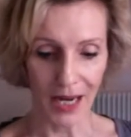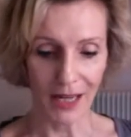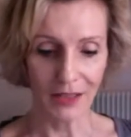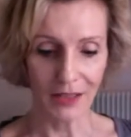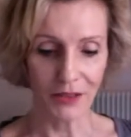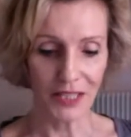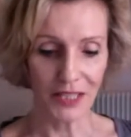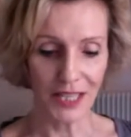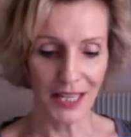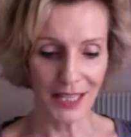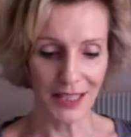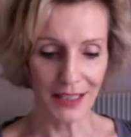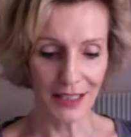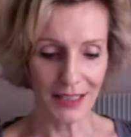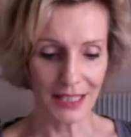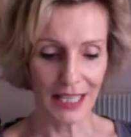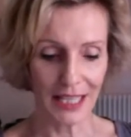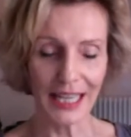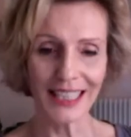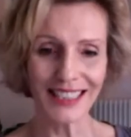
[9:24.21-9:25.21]

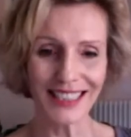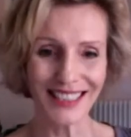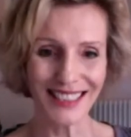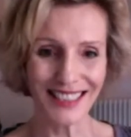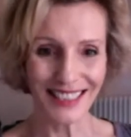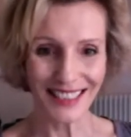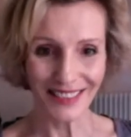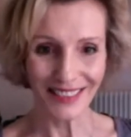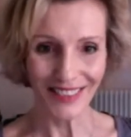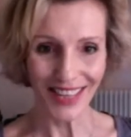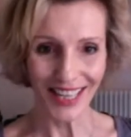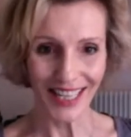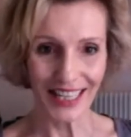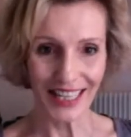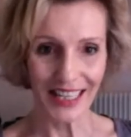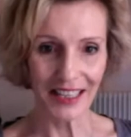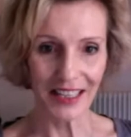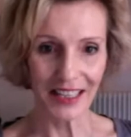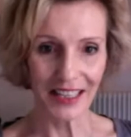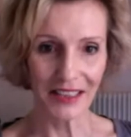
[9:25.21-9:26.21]
unique taste,
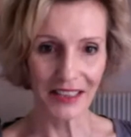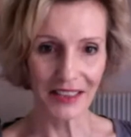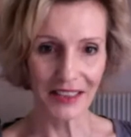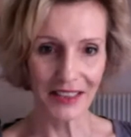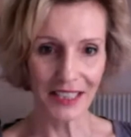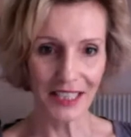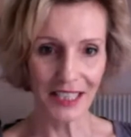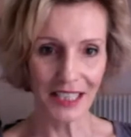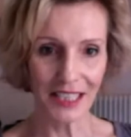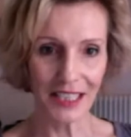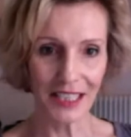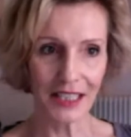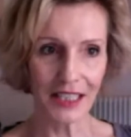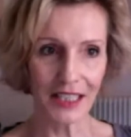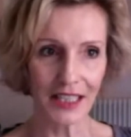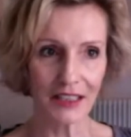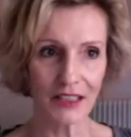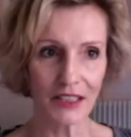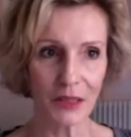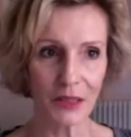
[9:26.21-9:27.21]
my unique
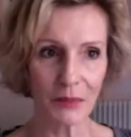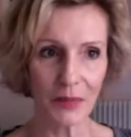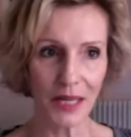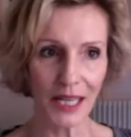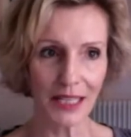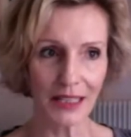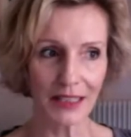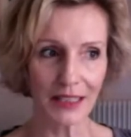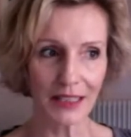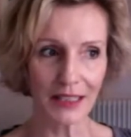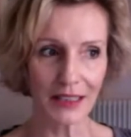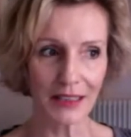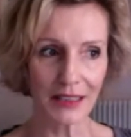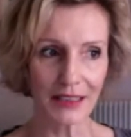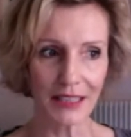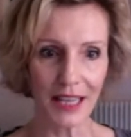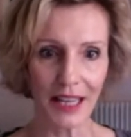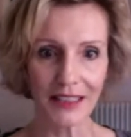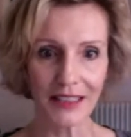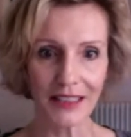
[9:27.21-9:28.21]
intimate
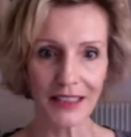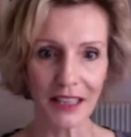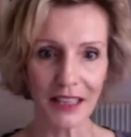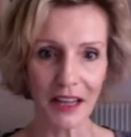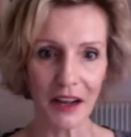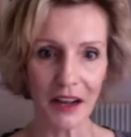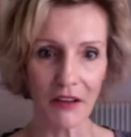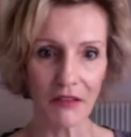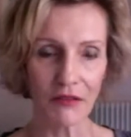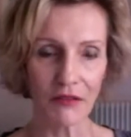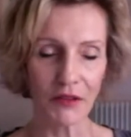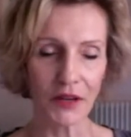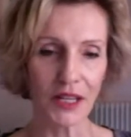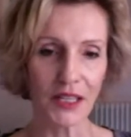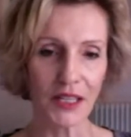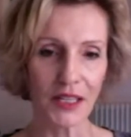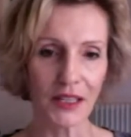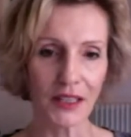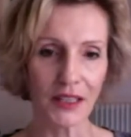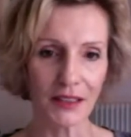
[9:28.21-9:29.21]
sense of
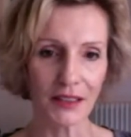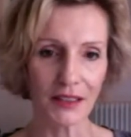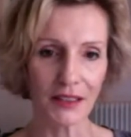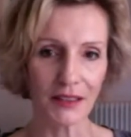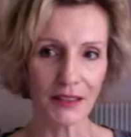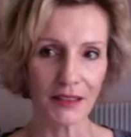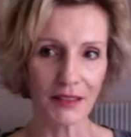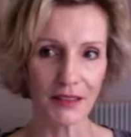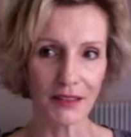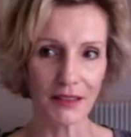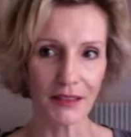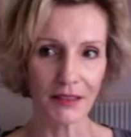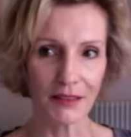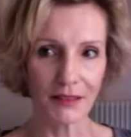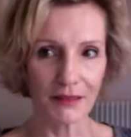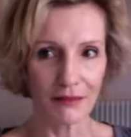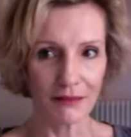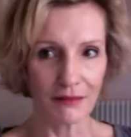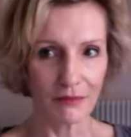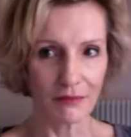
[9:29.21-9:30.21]
what
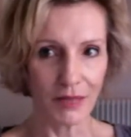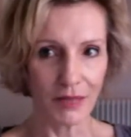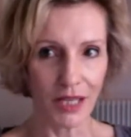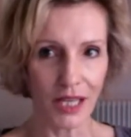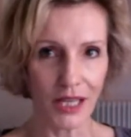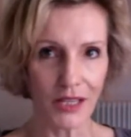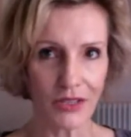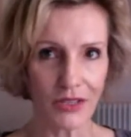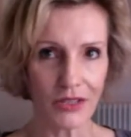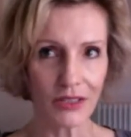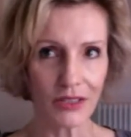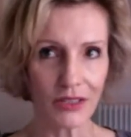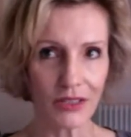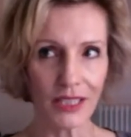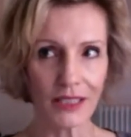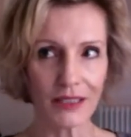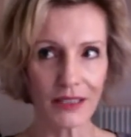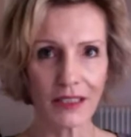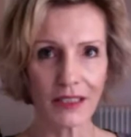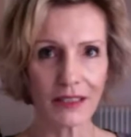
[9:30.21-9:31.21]
pleasure
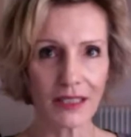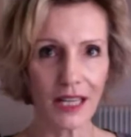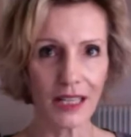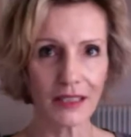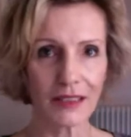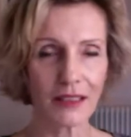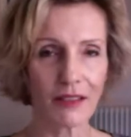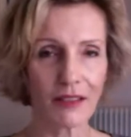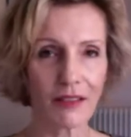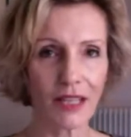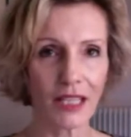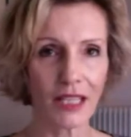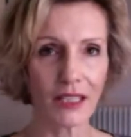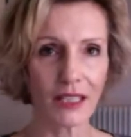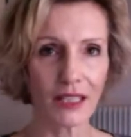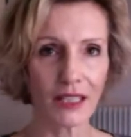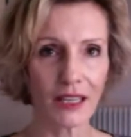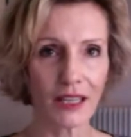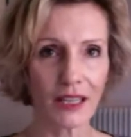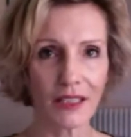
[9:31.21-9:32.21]
is. And it's not
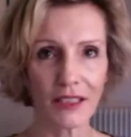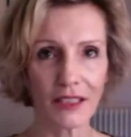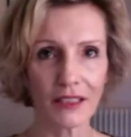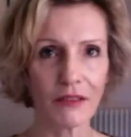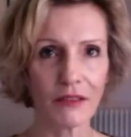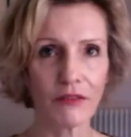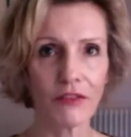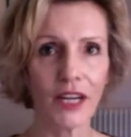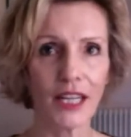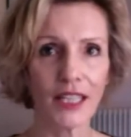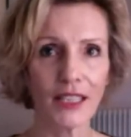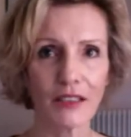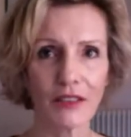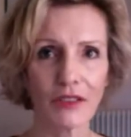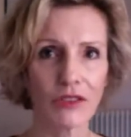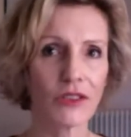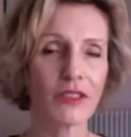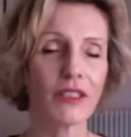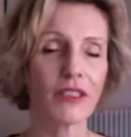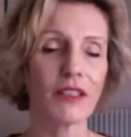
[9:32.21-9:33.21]
something that I can define.
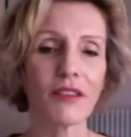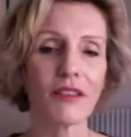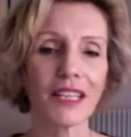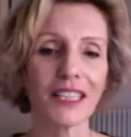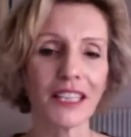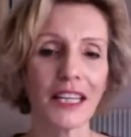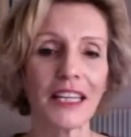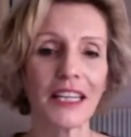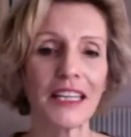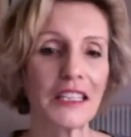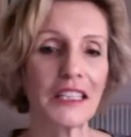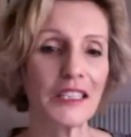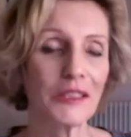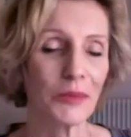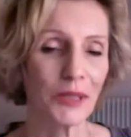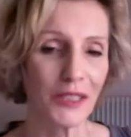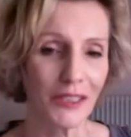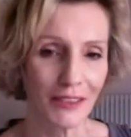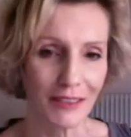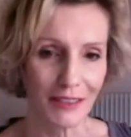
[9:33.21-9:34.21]
It's just something that I
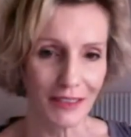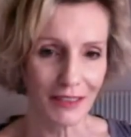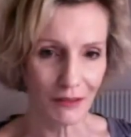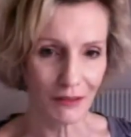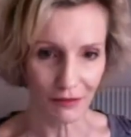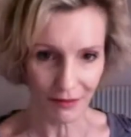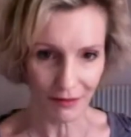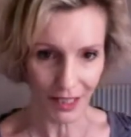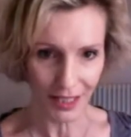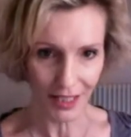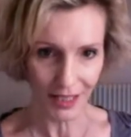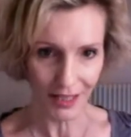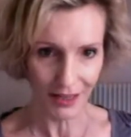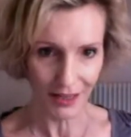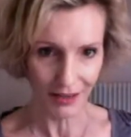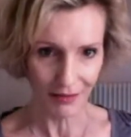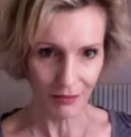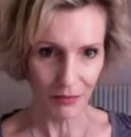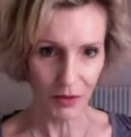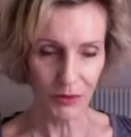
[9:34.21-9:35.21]
experience
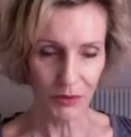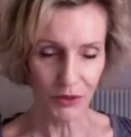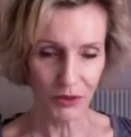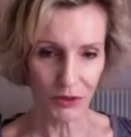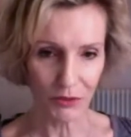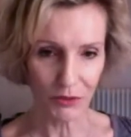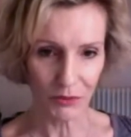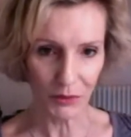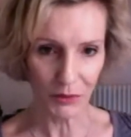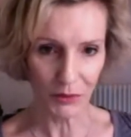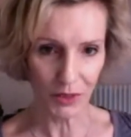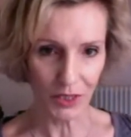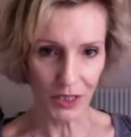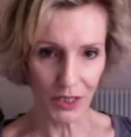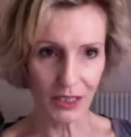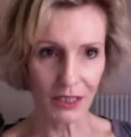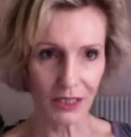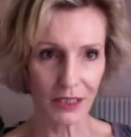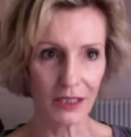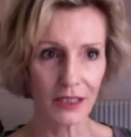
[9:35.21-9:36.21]
moment to
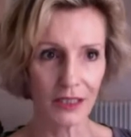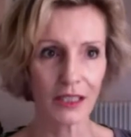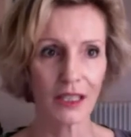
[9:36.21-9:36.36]
moment.